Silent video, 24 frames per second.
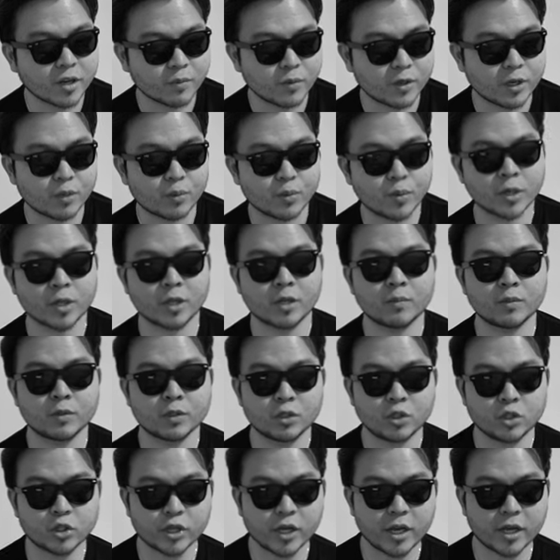it with a Rick
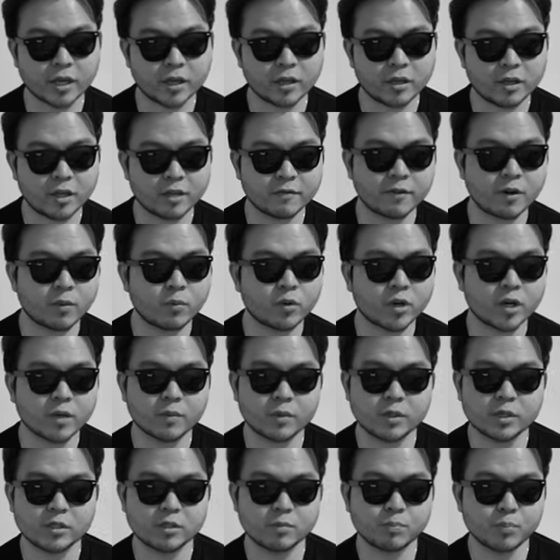Owens jacket, if I'm wearing it
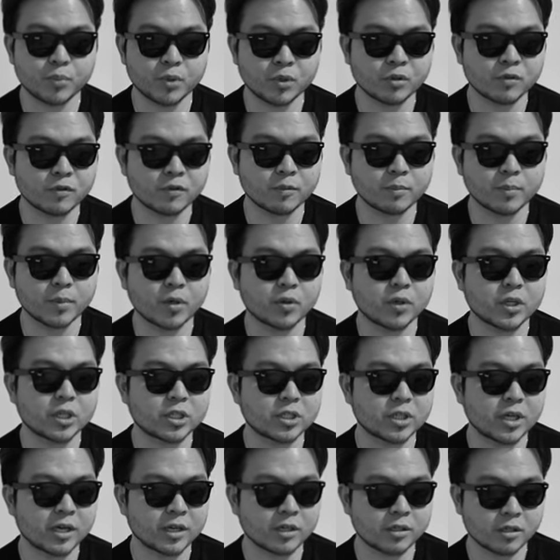with this beautiful Bode
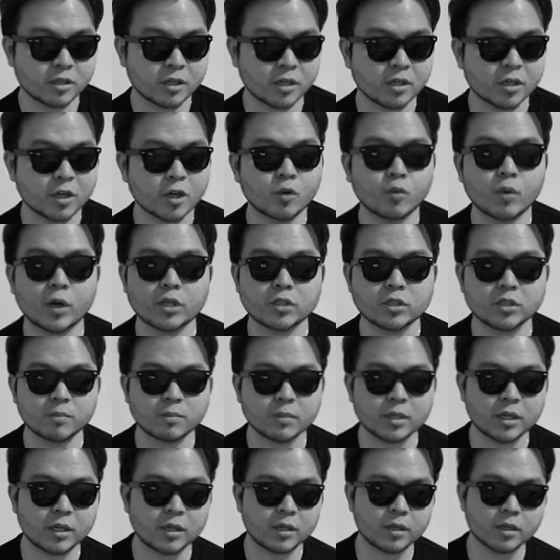jacket, you're gonna question
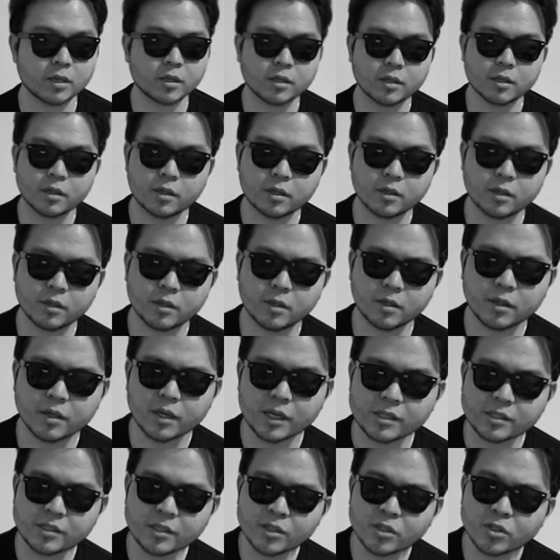me like,
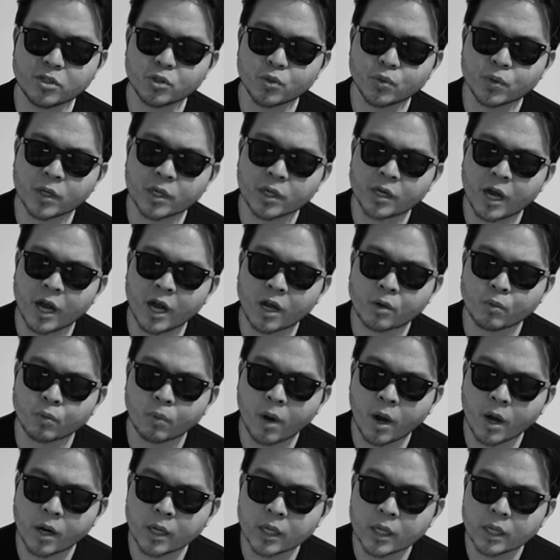is he doing it
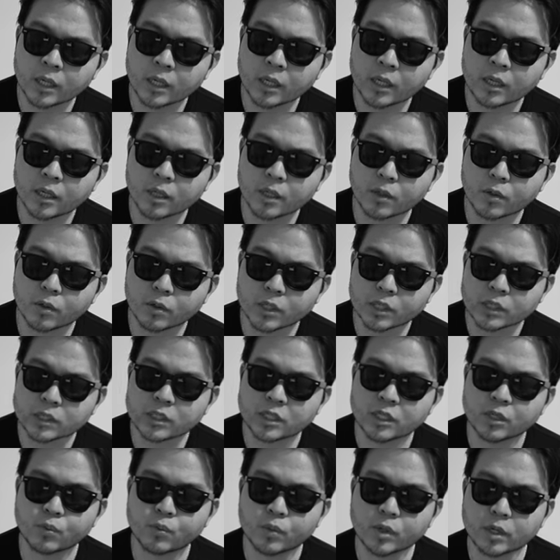ironically or does
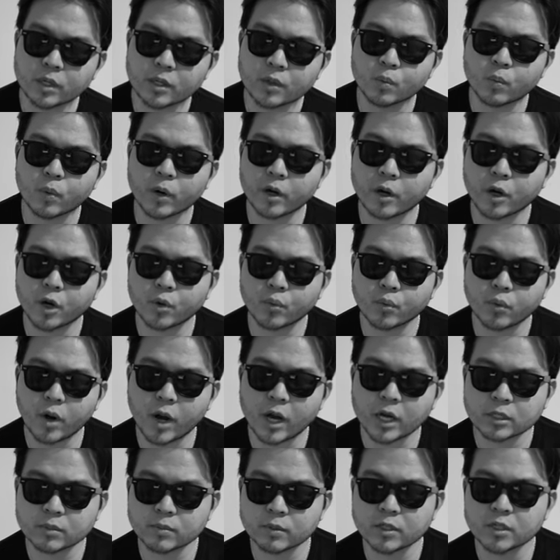he really wear
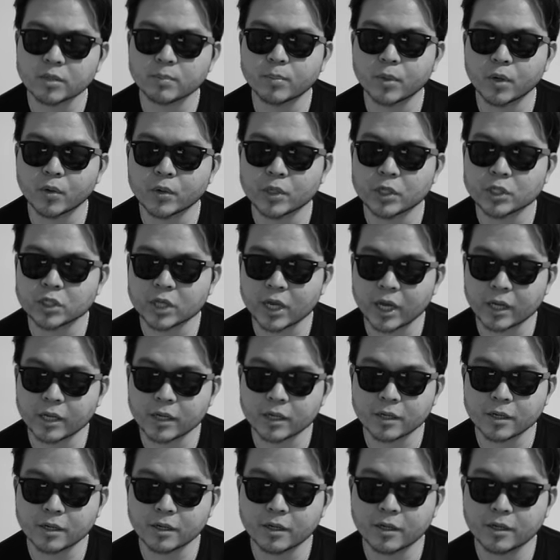Crocs with the Bode
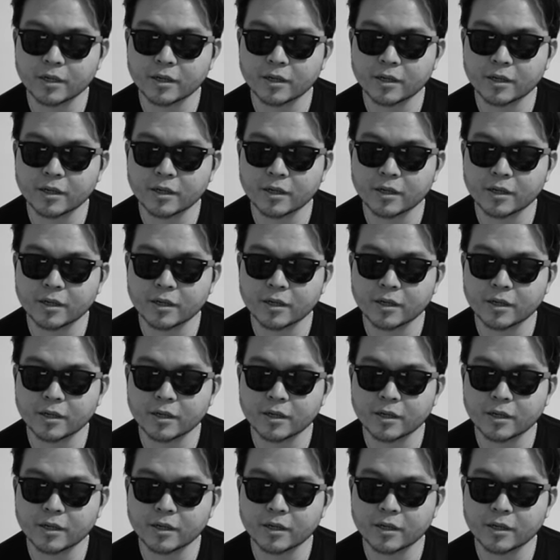jacket?